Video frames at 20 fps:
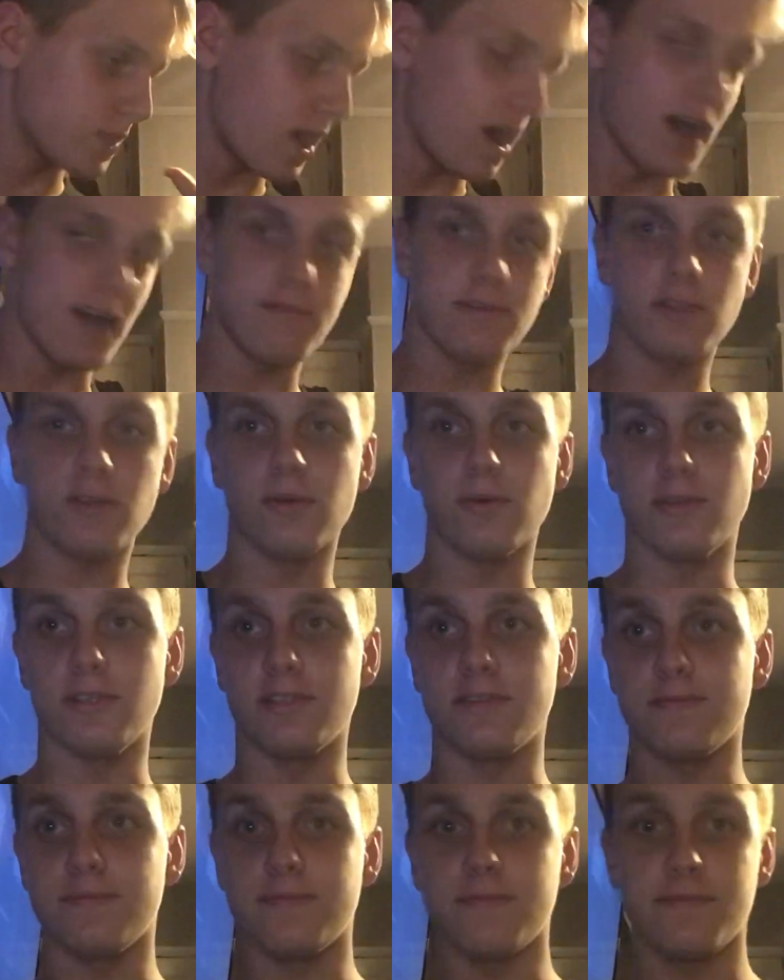I haven't got all
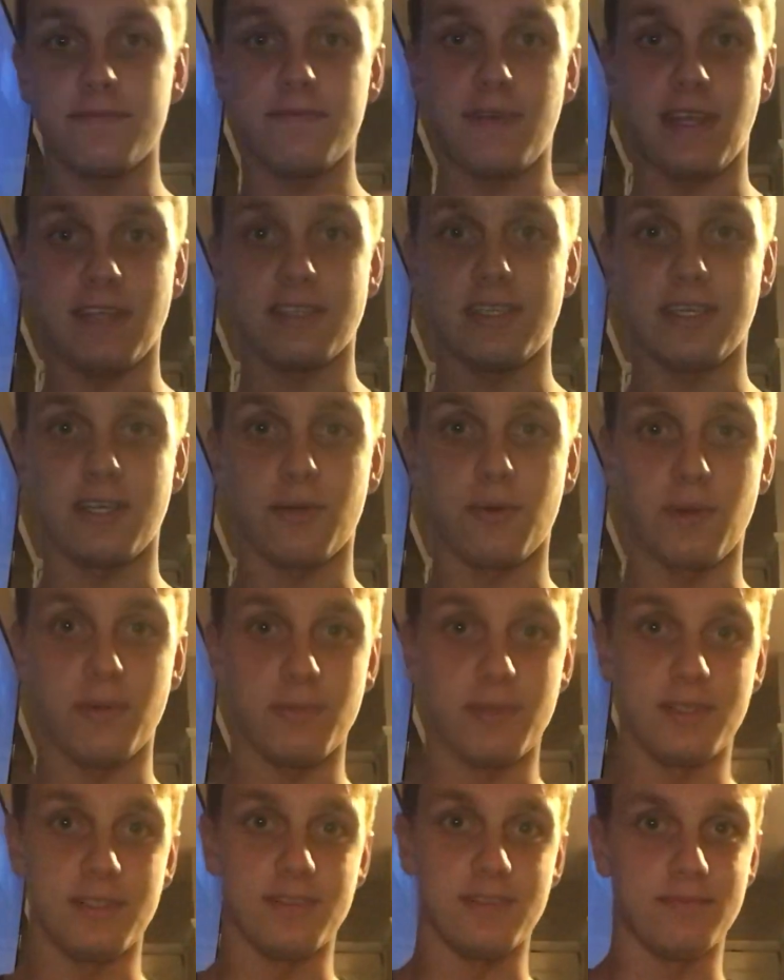this fancy
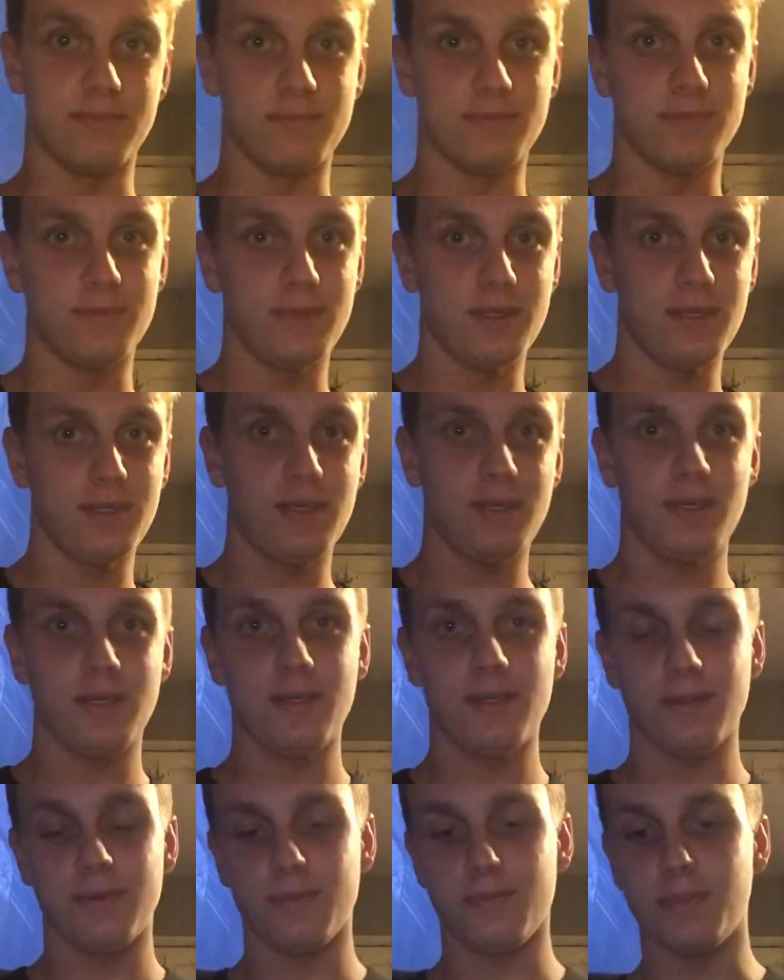equipment and
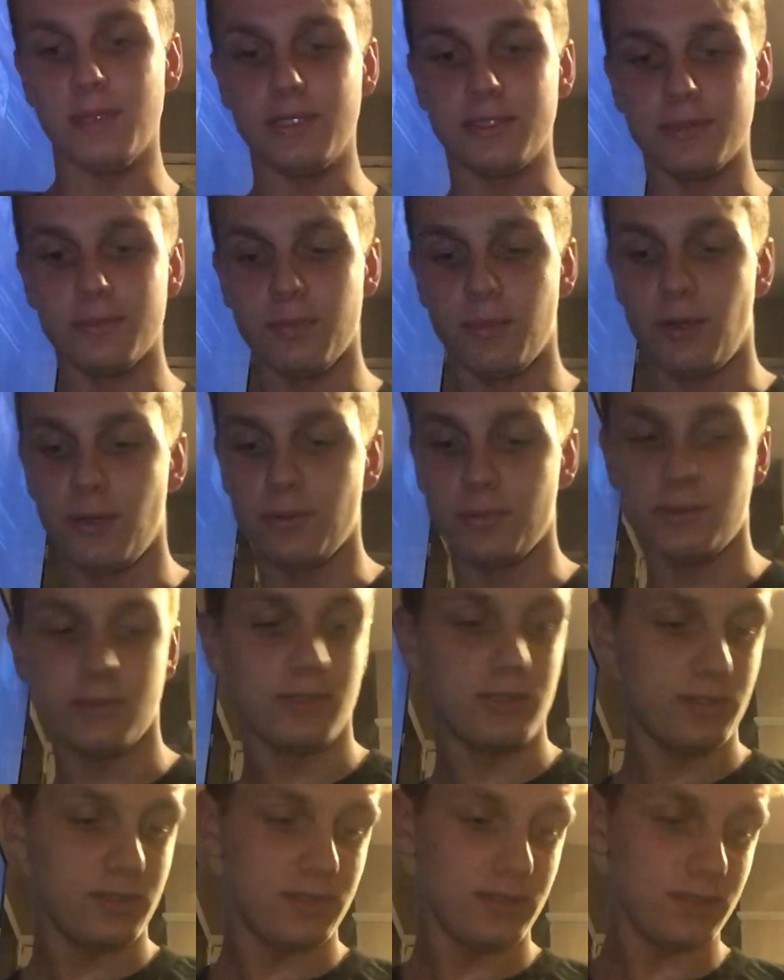bits and
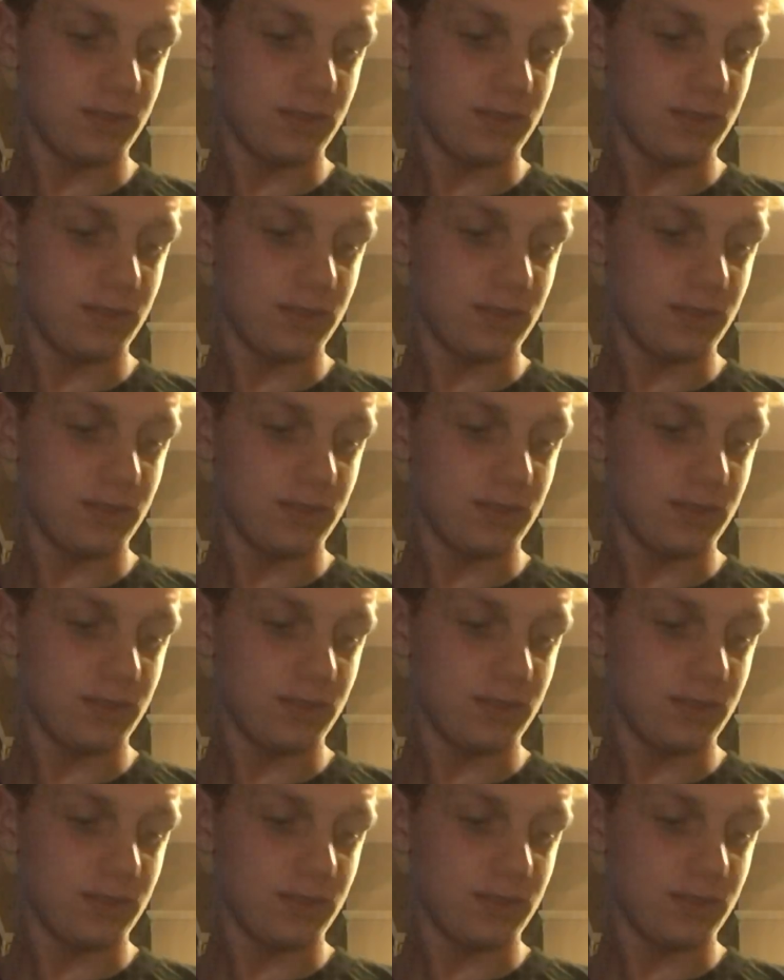bobs.